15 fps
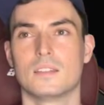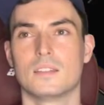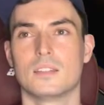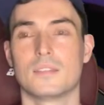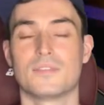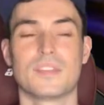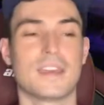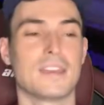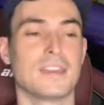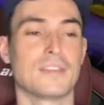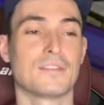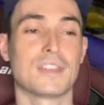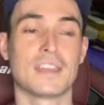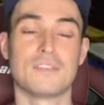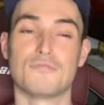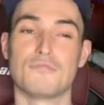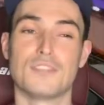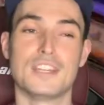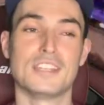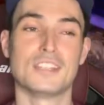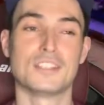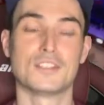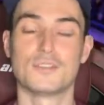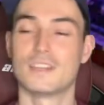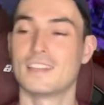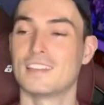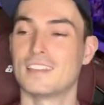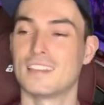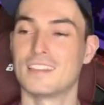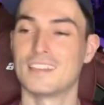if they if they read into it
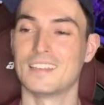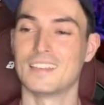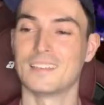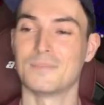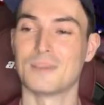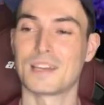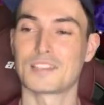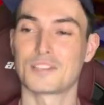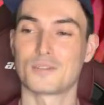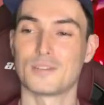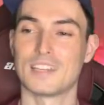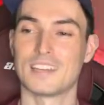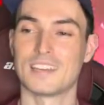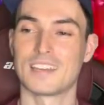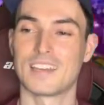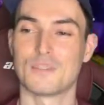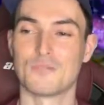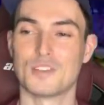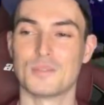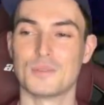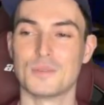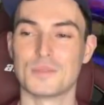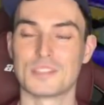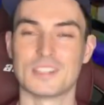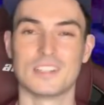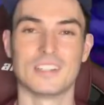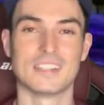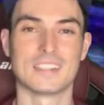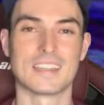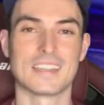and they max quake our Rillaboom
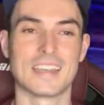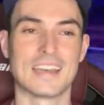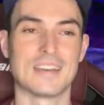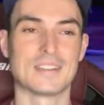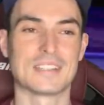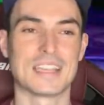slot and take out